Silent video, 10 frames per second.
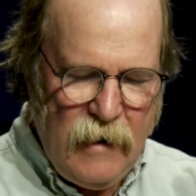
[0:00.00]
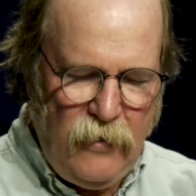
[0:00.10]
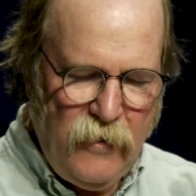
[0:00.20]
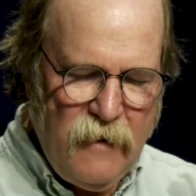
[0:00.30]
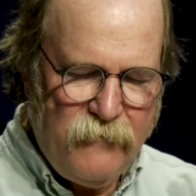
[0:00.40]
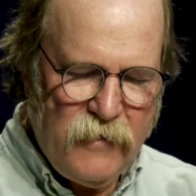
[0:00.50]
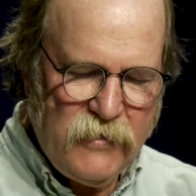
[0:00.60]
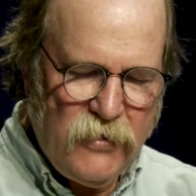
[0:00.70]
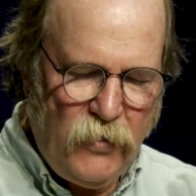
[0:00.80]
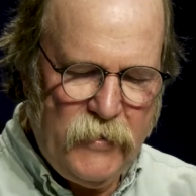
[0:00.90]
looking for
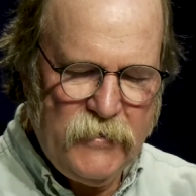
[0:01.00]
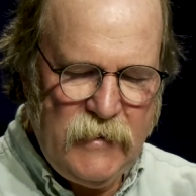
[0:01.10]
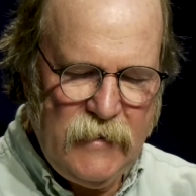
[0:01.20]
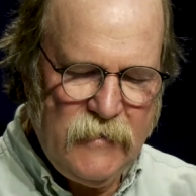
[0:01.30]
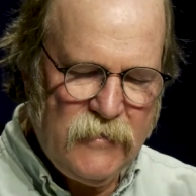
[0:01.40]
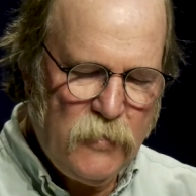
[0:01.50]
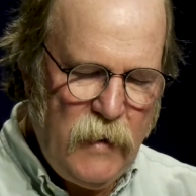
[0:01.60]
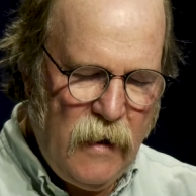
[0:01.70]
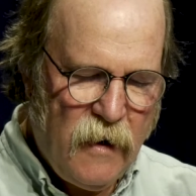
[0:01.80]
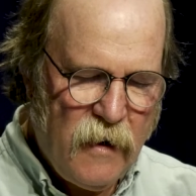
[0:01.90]
shoulder season
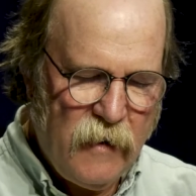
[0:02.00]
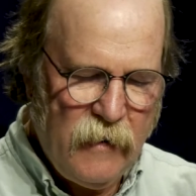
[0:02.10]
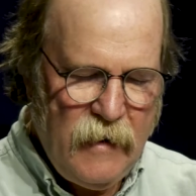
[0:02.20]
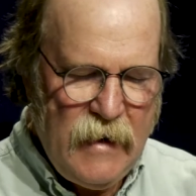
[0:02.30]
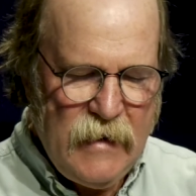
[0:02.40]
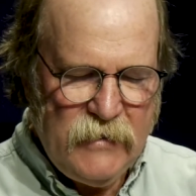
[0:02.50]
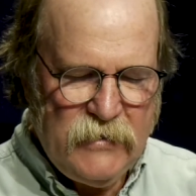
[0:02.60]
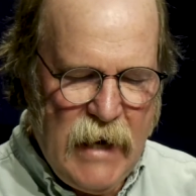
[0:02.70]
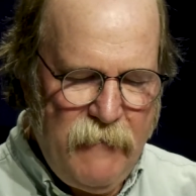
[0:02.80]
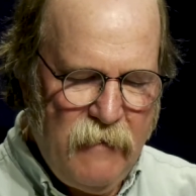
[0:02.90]
sweetheart,
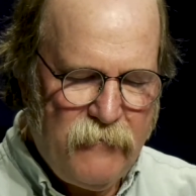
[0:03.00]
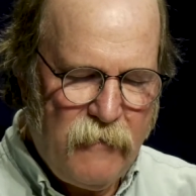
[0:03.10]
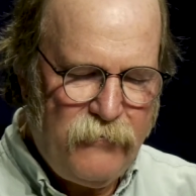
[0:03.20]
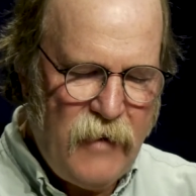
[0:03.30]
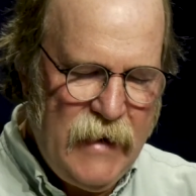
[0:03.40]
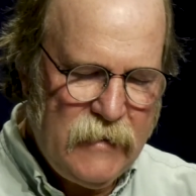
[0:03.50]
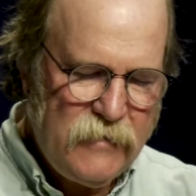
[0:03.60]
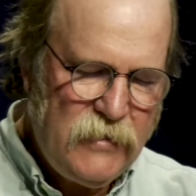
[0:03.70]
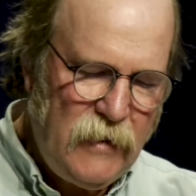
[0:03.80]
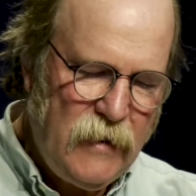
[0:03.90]
saving for flight to
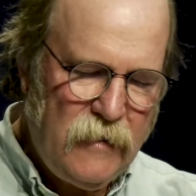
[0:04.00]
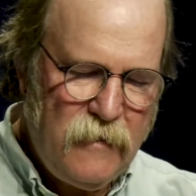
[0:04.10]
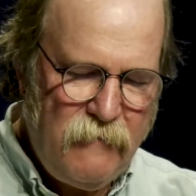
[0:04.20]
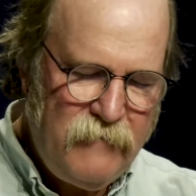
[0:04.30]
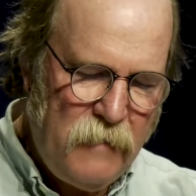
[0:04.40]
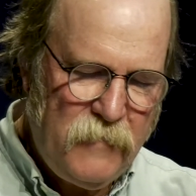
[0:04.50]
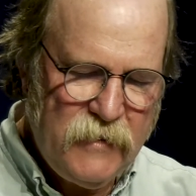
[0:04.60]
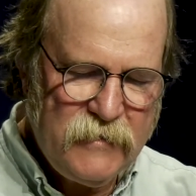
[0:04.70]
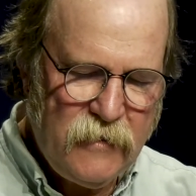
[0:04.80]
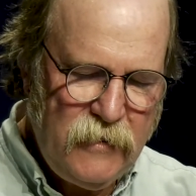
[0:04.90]
Chile in
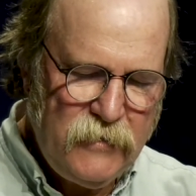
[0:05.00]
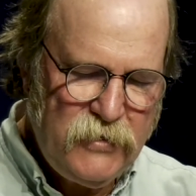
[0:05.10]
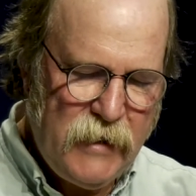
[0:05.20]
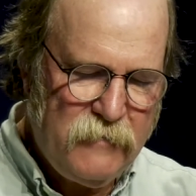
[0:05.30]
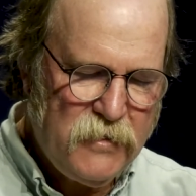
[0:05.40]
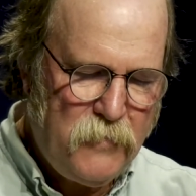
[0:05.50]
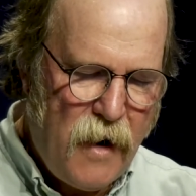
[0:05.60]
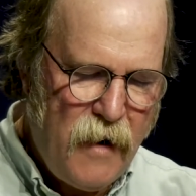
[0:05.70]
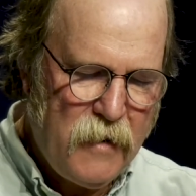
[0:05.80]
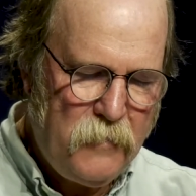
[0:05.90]
November, so your generous
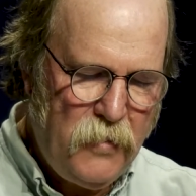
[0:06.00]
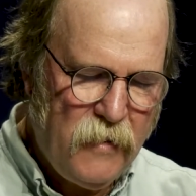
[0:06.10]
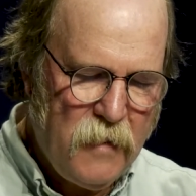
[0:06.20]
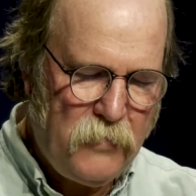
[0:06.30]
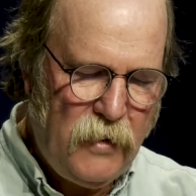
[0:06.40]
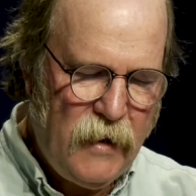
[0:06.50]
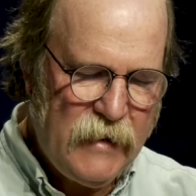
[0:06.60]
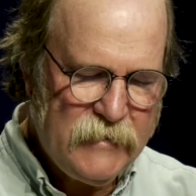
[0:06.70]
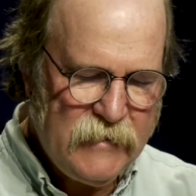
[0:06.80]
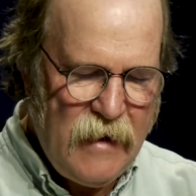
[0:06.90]
pocketbook a
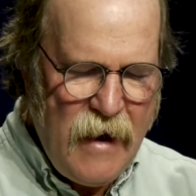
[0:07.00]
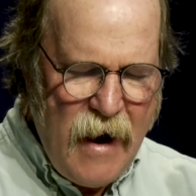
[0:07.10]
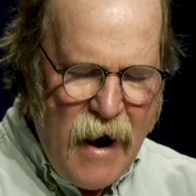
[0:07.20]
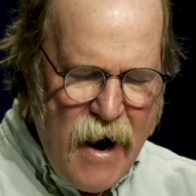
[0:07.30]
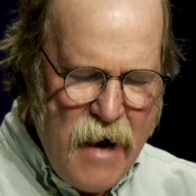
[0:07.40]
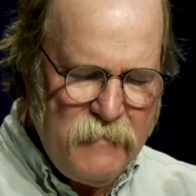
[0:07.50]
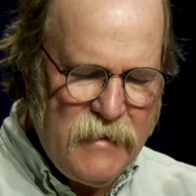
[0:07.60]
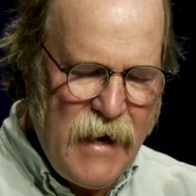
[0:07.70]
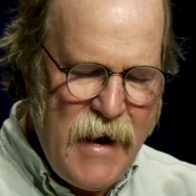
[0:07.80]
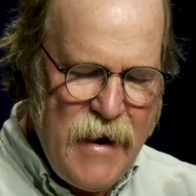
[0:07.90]
plus. I'm
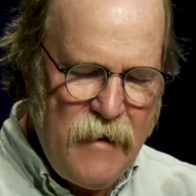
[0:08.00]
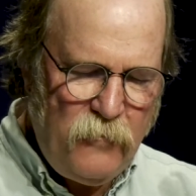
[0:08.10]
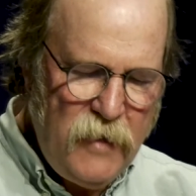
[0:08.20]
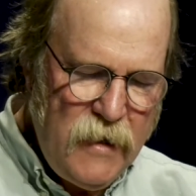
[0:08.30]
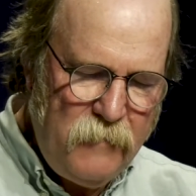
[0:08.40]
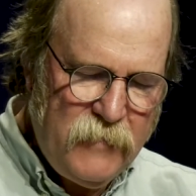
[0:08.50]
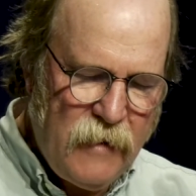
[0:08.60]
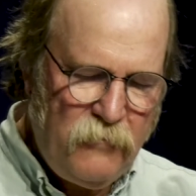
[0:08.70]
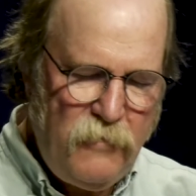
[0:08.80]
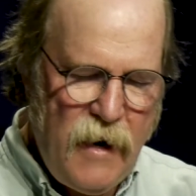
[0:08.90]
tan, ripped,
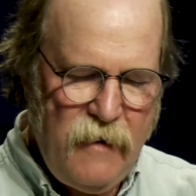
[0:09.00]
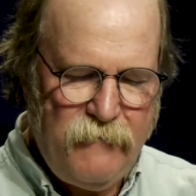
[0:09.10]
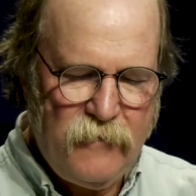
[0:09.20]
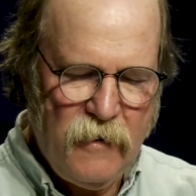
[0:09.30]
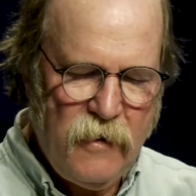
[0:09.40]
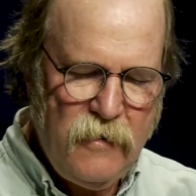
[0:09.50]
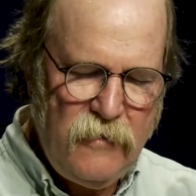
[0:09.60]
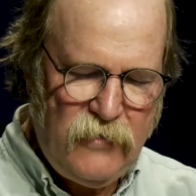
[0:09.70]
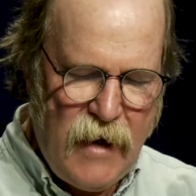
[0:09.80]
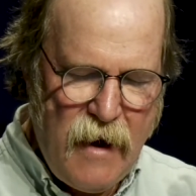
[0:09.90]
and ready for a
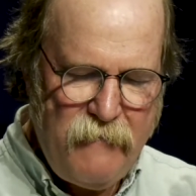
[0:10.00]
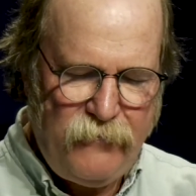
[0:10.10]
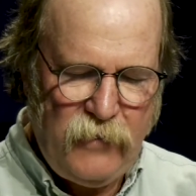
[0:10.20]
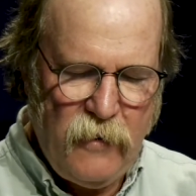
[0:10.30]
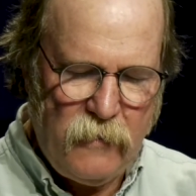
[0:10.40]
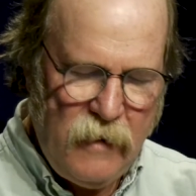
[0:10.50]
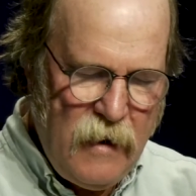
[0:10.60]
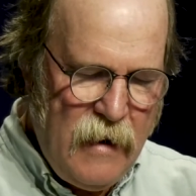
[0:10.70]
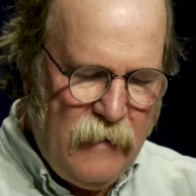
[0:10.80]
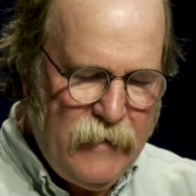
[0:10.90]
good time float.
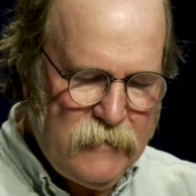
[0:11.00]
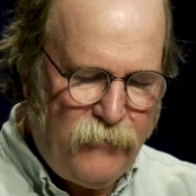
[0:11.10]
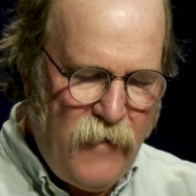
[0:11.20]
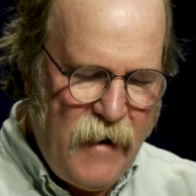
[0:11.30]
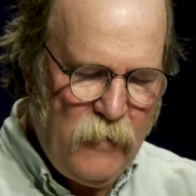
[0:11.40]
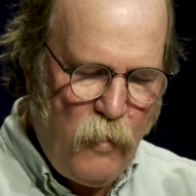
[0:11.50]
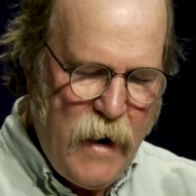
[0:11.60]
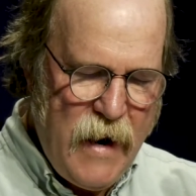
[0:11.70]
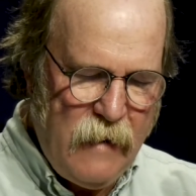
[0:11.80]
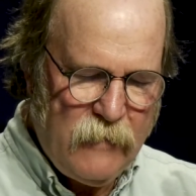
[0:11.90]
Let's find a
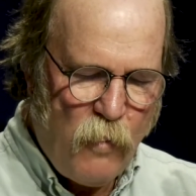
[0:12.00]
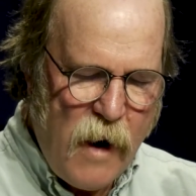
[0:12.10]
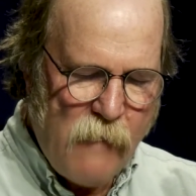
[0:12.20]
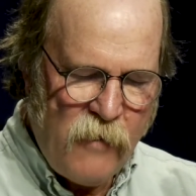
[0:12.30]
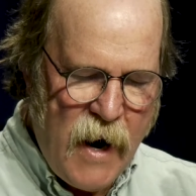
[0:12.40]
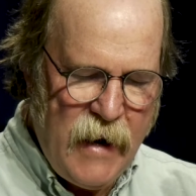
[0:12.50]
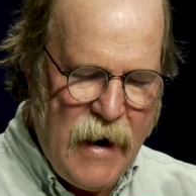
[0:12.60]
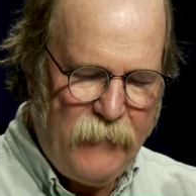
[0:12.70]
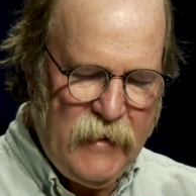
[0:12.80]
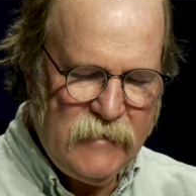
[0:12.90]
way to ride
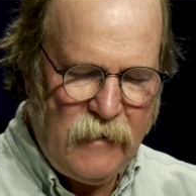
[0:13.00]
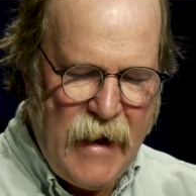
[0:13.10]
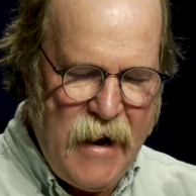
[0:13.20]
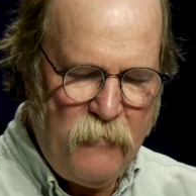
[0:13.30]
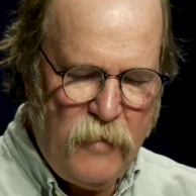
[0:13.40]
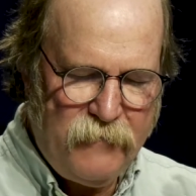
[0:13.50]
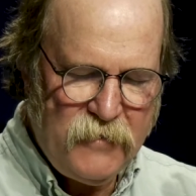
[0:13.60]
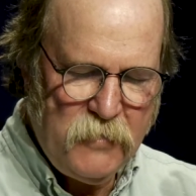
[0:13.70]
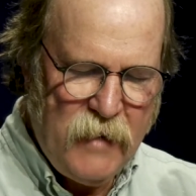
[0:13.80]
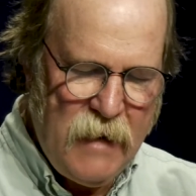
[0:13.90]
out these lame
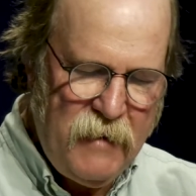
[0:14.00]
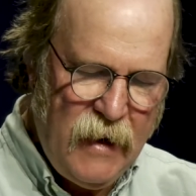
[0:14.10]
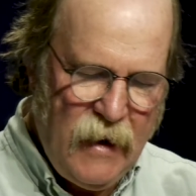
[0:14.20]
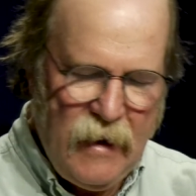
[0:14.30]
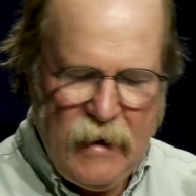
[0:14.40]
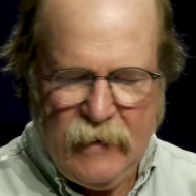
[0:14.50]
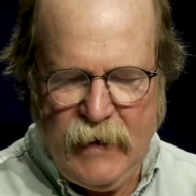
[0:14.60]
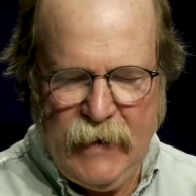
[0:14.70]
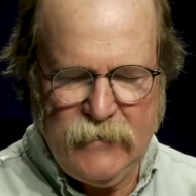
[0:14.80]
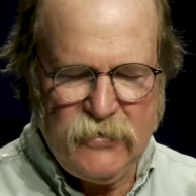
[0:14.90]
riffles, baby.
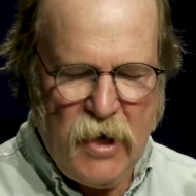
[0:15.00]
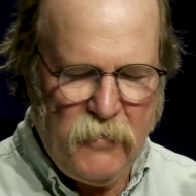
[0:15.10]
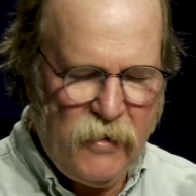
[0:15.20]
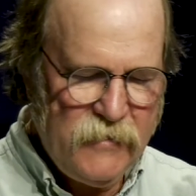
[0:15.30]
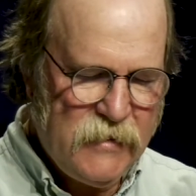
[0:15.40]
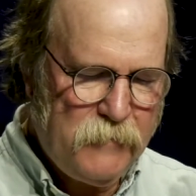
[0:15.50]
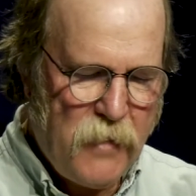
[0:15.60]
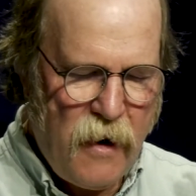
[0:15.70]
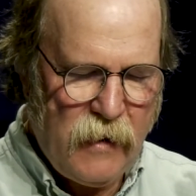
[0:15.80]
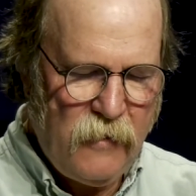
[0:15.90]
Late summer and
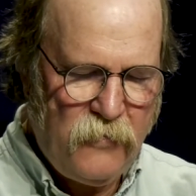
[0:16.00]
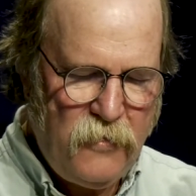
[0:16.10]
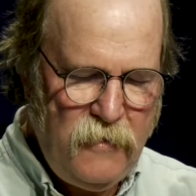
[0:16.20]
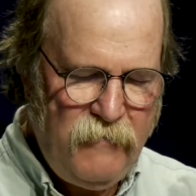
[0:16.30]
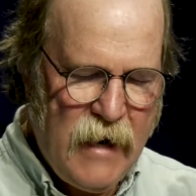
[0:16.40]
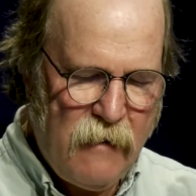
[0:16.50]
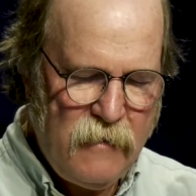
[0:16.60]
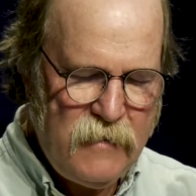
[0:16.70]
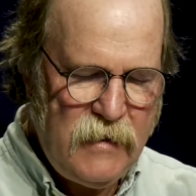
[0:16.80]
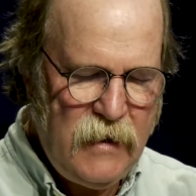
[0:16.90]
spark and groove
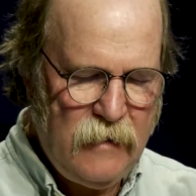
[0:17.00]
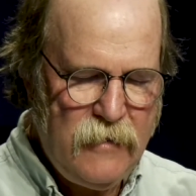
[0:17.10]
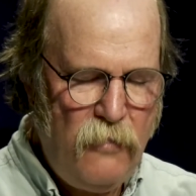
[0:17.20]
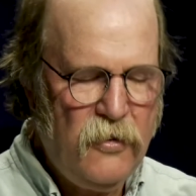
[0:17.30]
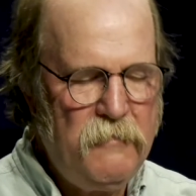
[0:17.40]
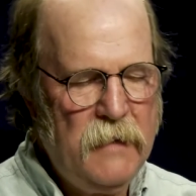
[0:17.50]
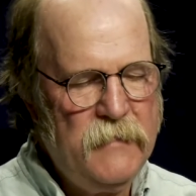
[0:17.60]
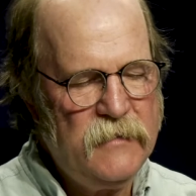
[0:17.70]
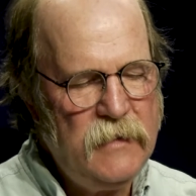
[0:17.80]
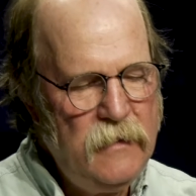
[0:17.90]
guaranteed. No
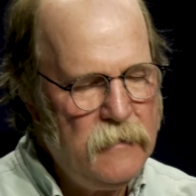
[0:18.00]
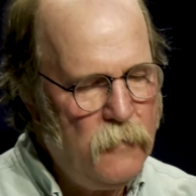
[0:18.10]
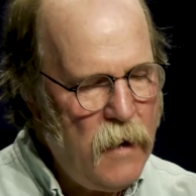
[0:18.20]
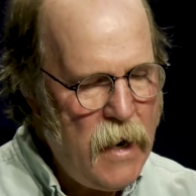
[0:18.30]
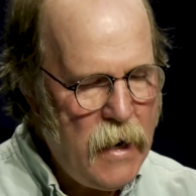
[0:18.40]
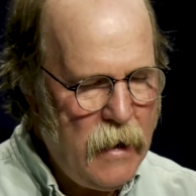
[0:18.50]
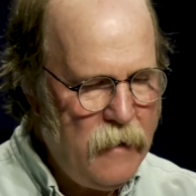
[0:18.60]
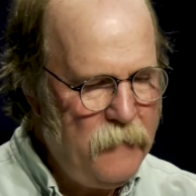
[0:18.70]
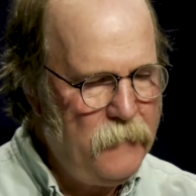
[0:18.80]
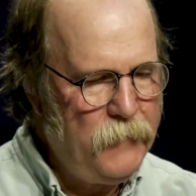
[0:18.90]
commitments either way.